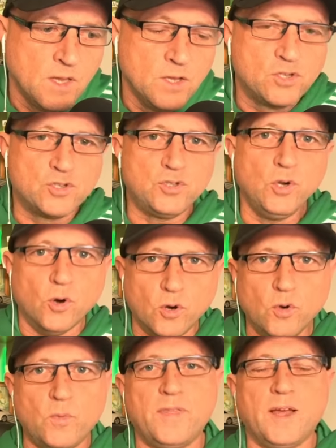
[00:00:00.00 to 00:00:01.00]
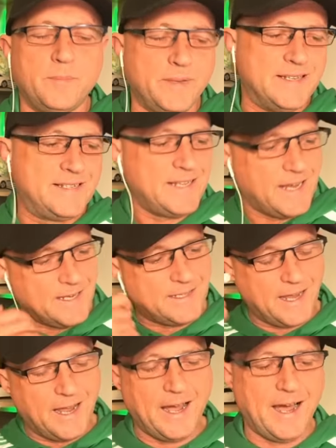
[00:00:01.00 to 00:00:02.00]
So, with that being said,
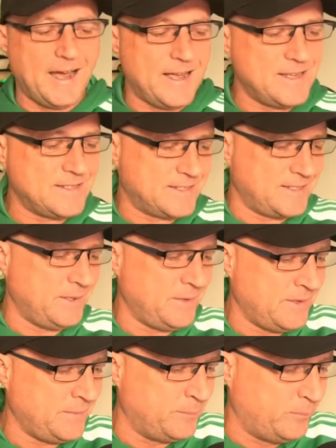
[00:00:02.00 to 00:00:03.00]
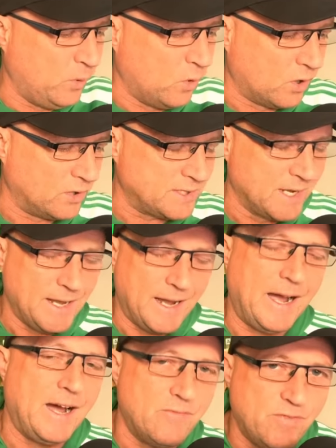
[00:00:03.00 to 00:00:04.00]
has the board,
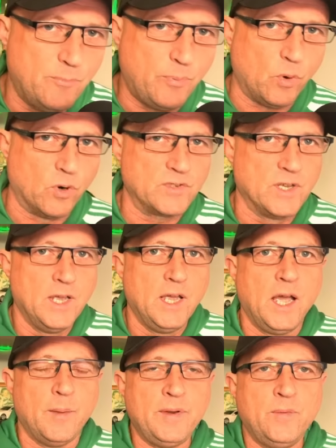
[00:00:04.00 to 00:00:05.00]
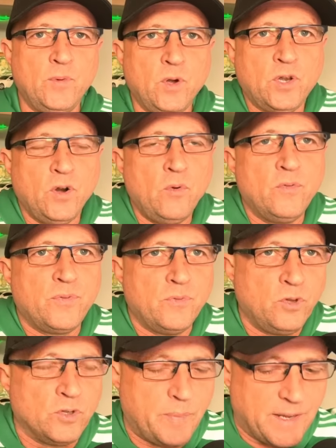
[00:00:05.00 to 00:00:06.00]
I mean, we can all
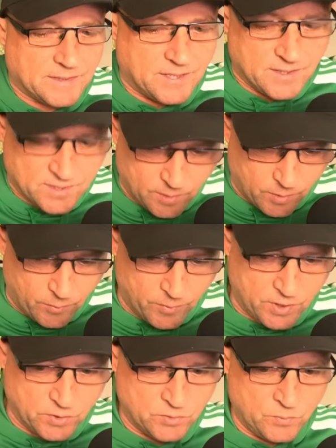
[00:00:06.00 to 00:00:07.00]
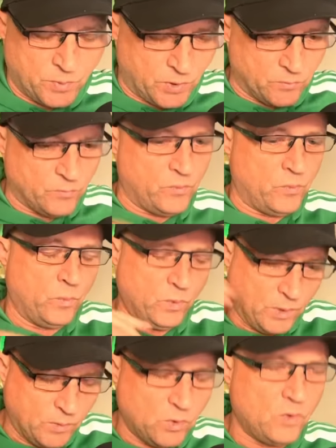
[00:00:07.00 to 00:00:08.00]
look back to the summer and we
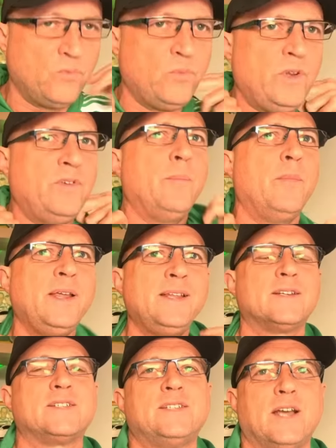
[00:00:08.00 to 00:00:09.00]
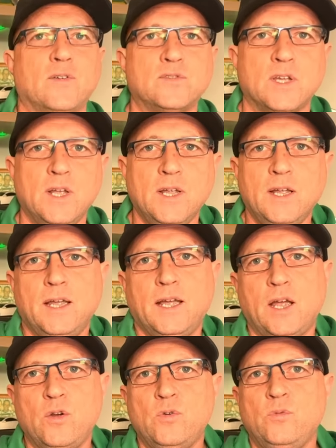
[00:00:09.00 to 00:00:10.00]
can remind ourselves
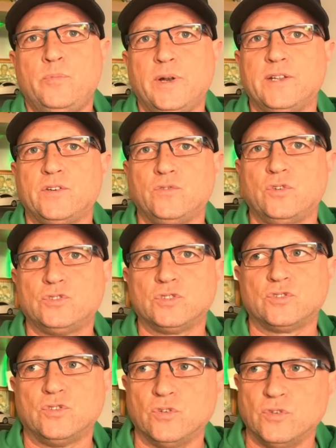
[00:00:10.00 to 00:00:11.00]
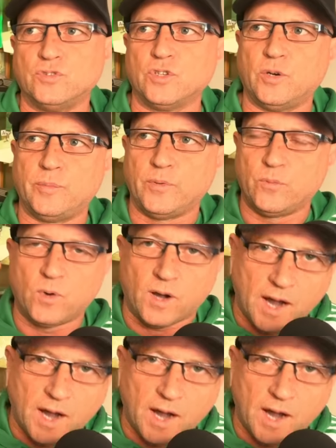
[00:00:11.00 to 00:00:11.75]
how Brendan Rodgers got the job and what